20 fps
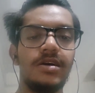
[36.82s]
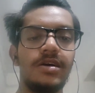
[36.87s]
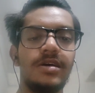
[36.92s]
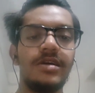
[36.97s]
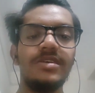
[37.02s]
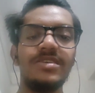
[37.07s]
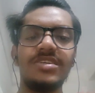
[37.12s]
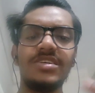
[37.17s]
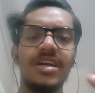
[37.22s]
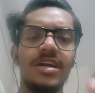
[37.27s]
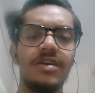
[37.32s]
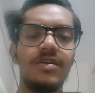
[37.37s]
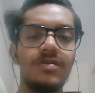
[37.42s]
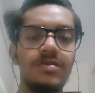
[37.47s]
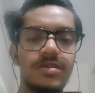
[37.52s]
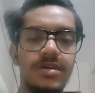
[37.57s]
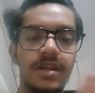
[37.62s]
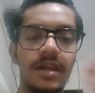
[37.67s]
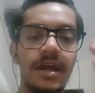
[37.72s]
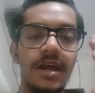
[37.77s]
In schedule
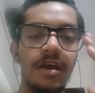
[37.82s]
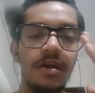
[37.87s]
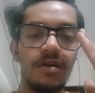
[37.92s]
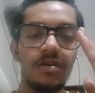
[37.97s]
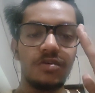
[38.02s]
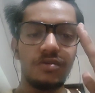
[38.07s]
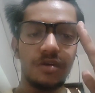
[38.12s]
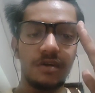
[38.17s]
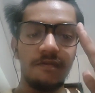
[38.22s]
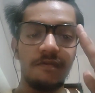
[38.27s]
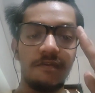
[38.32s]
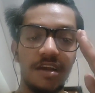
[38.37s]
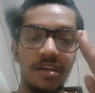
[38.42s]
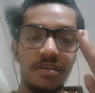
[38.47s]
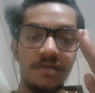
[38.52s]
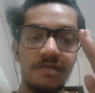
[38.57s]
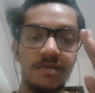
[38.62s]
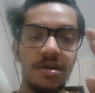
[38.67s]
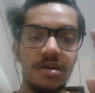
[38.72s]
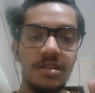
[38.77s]
3 I also revised,
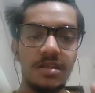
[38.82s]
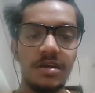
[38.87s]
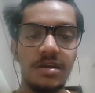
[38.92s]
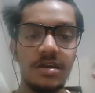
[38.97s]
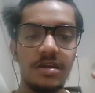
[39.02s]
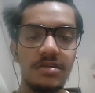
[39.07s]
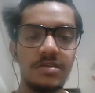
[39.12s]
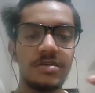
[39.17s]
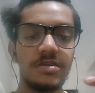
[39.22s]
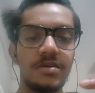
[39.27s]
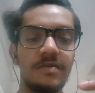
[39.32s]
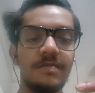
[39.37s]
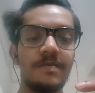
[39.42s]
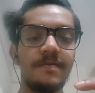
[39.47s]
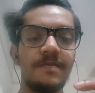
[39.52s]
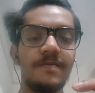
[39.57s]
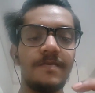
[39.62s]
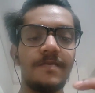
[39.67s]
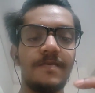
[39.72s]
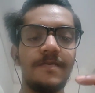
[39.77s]
but there are some
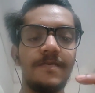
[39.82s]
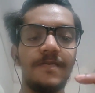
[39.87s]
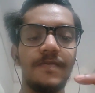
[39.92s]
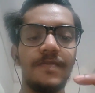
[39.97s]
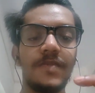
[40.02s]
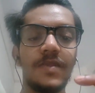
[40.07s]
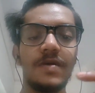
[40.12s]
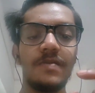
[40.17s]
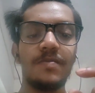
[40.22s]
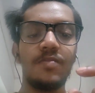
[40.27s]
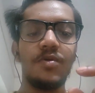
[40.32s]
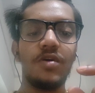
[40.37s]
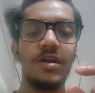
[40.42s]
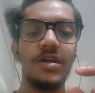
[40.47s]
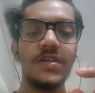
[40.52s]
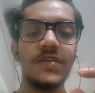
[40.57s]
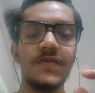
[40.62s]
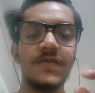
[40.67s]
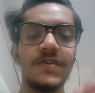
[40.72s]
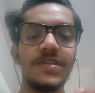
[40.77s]

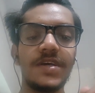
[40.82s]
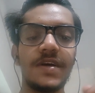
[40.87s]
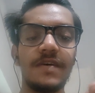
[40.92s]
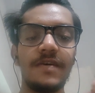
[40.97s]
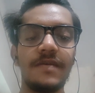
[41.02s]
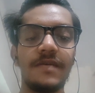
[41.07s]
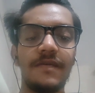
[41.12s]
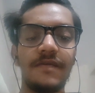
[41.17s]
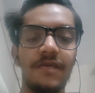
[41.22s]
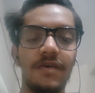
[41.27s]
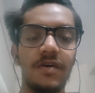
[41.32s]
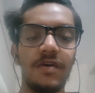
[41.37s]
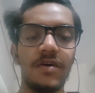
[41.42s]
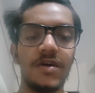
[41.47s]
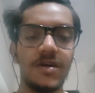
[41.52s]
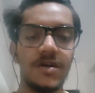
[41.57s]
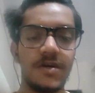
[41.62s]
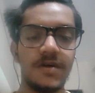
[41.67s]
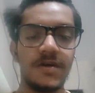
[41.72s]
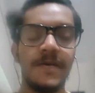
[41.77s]
points which I forgot
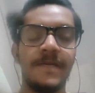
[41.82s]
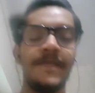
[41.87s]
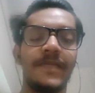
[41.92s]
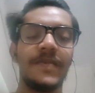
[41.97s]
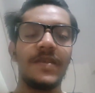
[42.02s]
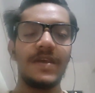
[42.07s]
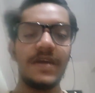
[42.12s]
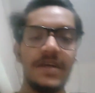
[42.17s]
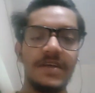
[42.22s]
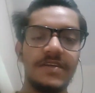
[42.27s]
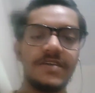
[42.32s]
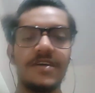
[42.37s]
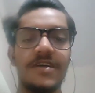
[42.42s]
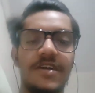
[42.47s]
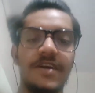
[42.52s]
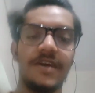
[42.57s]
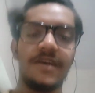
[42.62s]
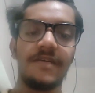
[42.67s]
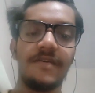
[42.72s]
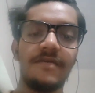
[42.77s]

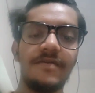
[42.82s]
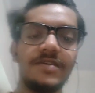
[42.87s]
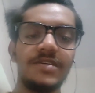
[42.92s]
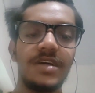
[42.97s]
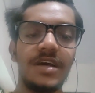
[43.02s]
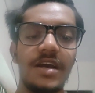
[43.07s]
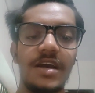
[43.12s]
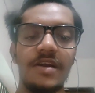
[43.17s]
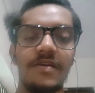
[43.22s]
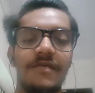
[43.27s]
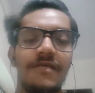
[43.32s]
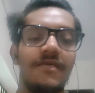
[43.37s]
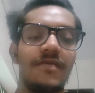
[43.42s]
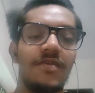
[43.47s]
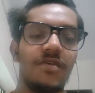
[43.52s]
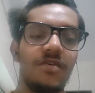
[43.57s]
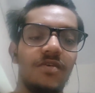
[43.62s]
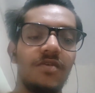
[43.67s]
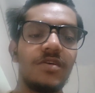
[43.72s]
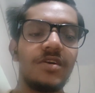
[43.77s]
yesterday. I had
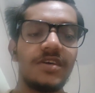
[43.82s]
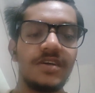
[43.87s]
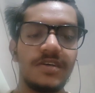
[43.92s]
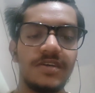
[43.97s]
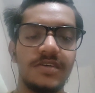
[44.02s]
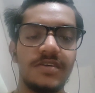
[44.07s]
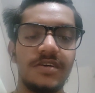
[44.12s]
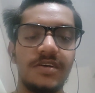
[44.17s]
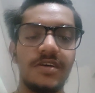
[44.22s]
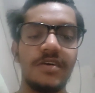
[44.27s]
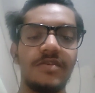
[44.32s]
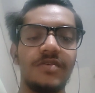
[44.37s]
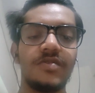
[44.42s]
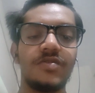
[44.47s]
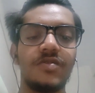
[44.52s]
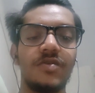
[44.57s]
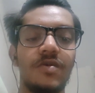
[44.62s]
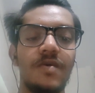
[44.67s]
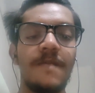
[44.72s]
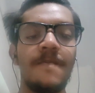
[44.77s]
forgot yesterday,
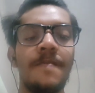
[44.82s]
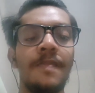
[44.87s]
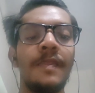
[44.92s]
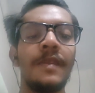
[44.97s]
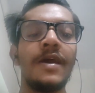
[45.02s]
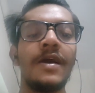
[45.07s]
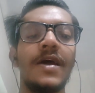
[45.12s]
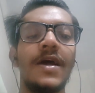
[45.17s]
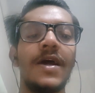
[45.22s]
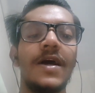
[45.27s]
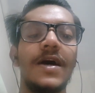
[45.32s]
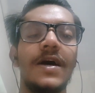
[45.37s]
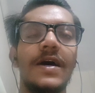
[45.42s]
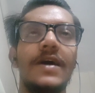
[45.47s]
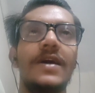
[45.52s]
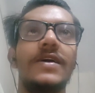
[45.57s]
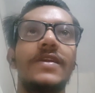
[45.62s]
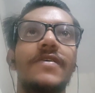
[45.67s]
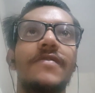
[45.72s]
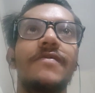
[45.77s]
so I